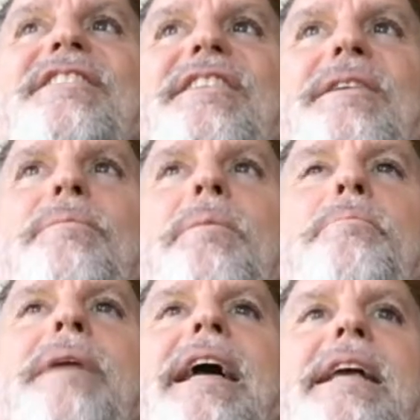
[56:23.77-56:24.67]

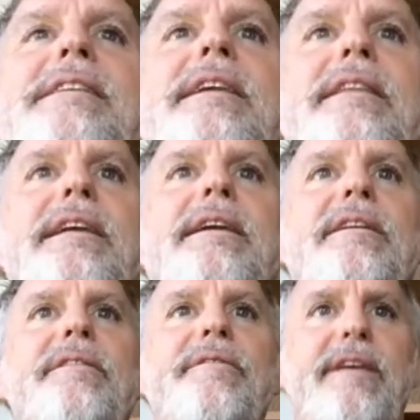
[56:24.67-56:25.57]
amazingly
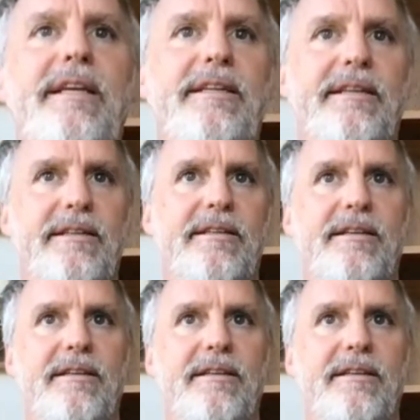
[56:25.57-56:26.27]
convenient,